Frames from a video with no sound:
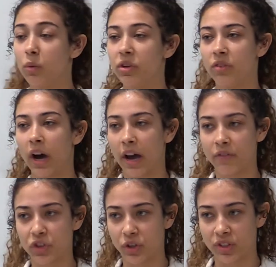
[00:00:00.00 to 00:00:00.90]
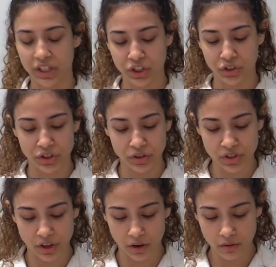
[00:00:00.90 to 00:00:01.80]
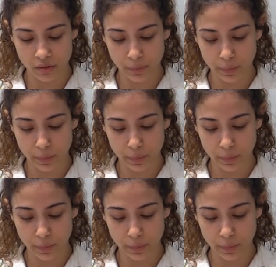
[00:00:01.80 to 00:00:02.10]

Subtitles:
We do not have the jurisdiction to do so.